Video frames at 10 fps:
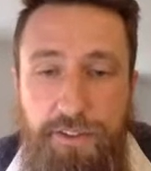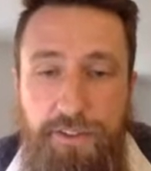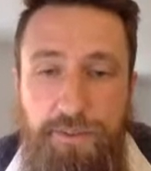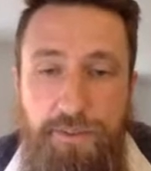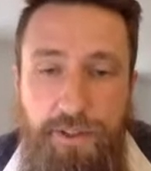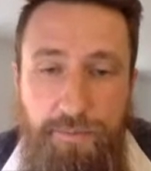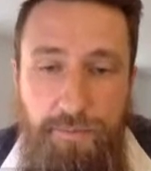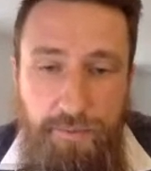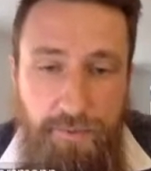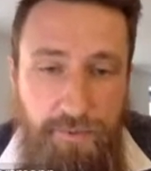you
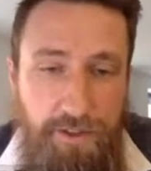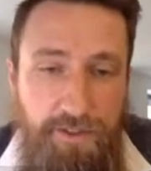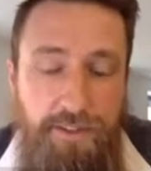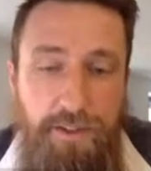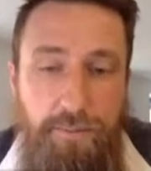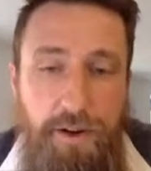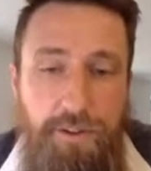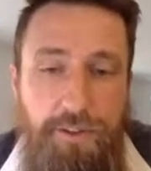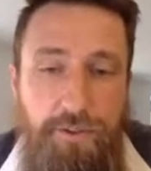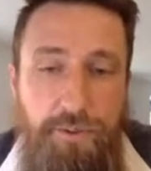route the
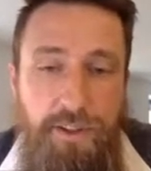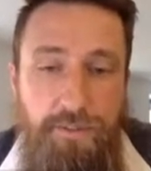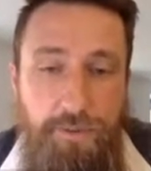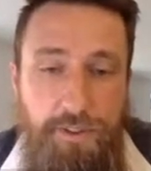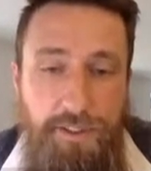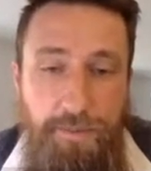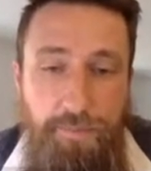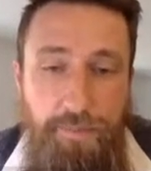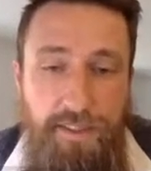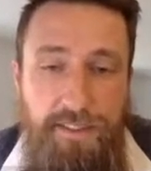power to the
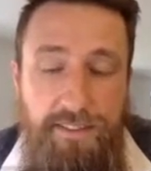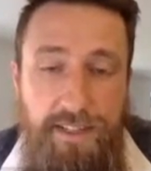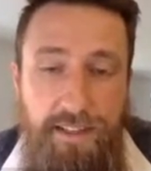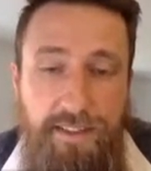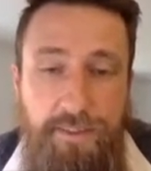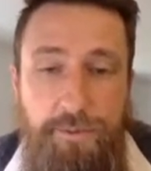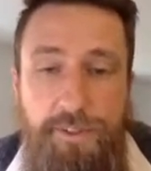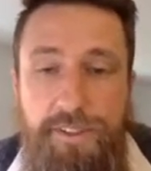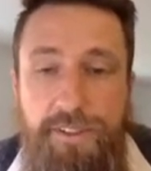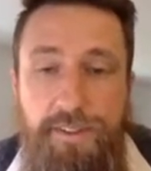inverter, and inside the
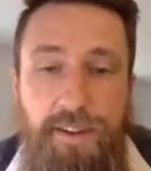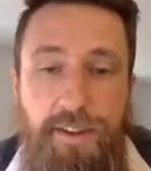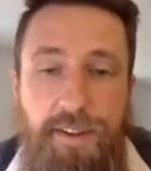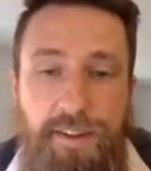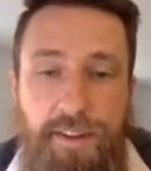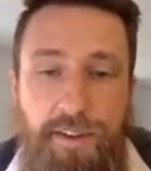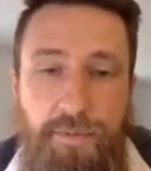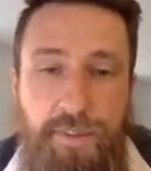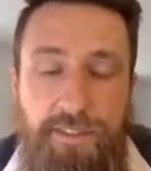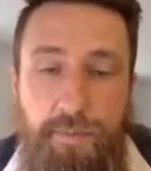inverter,
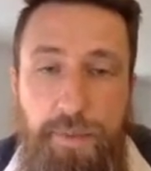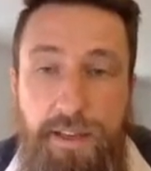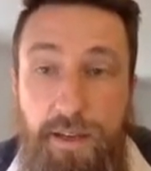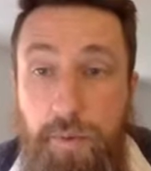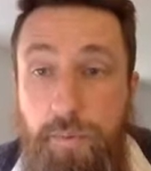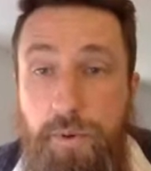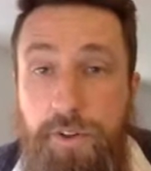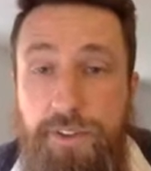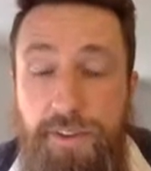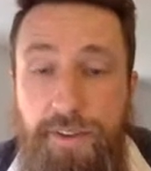there's a backup
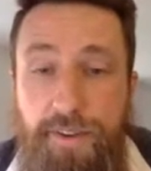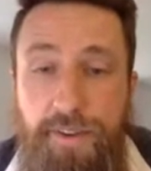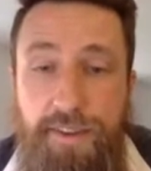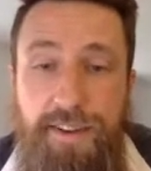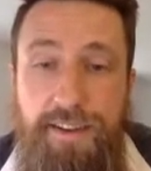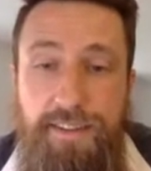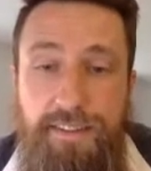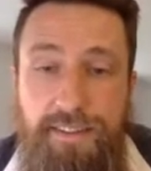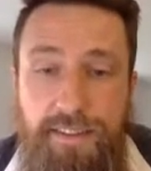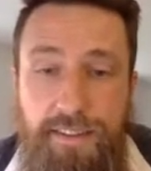port,
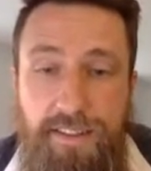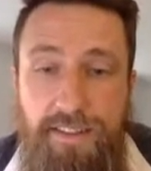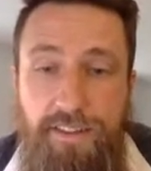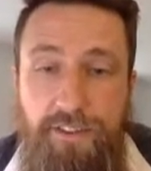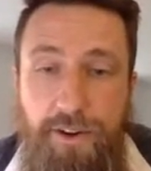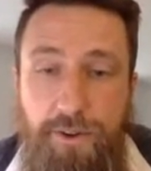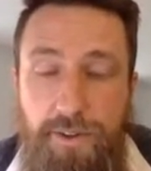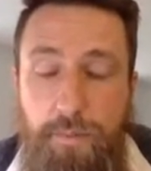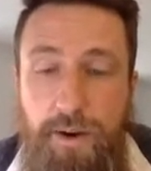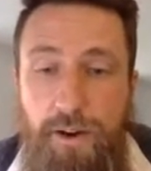and it can
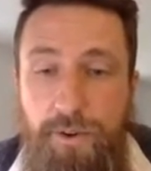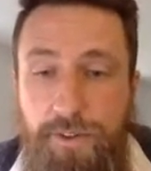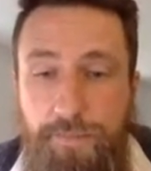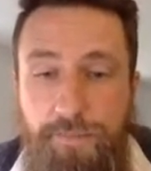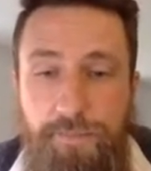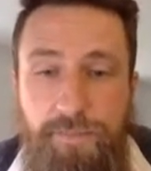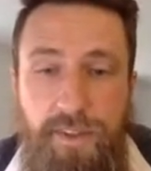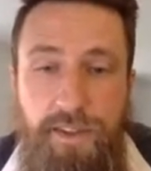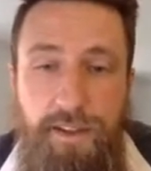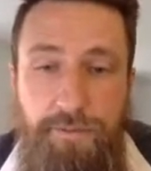route the power
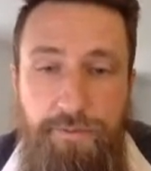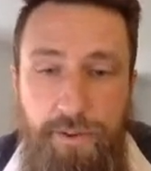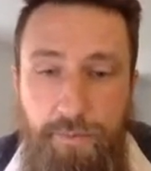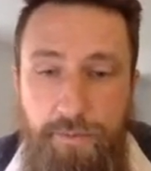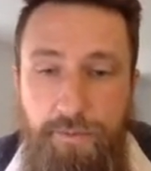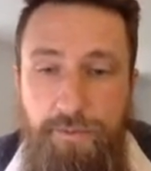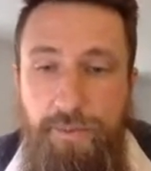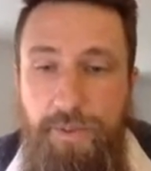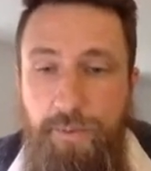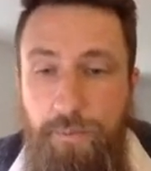from
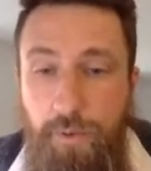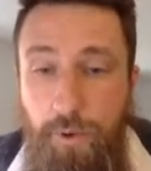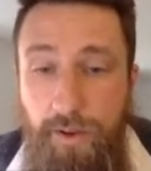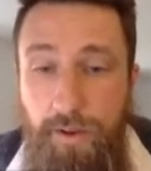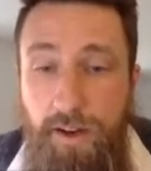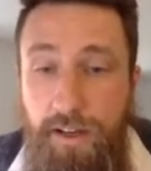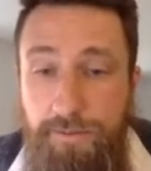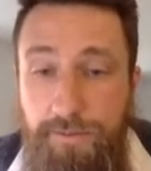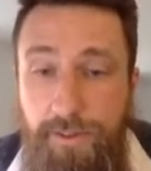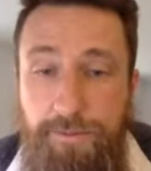the blue
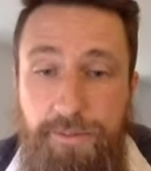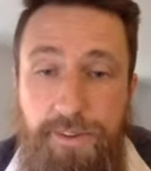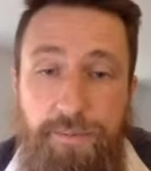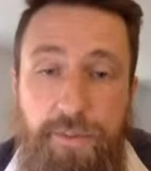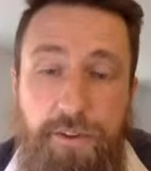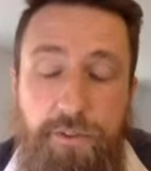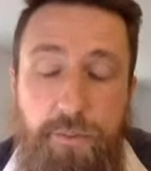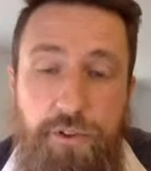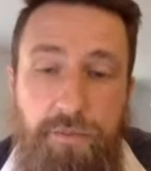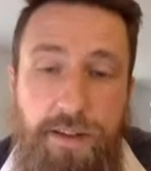half of the
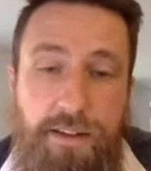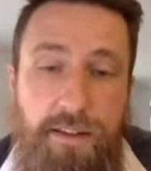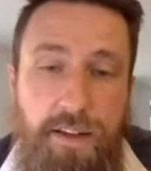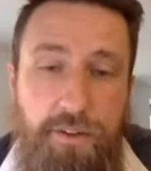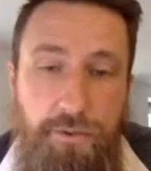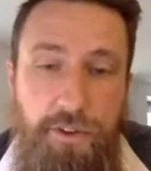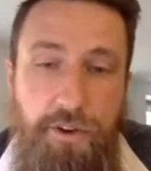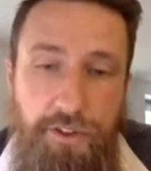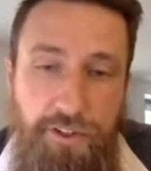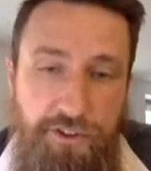distribution panel to the
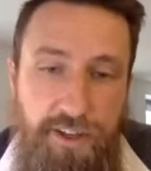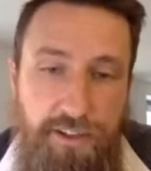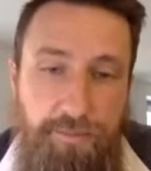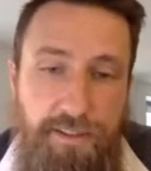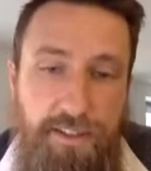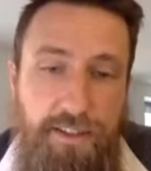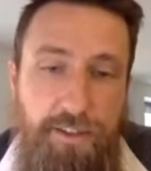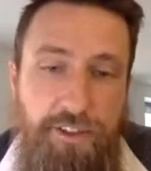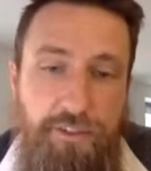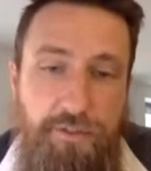orange half. Basically,
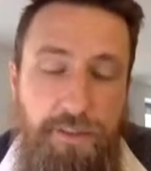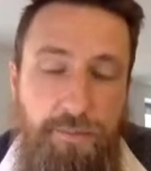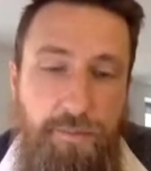you just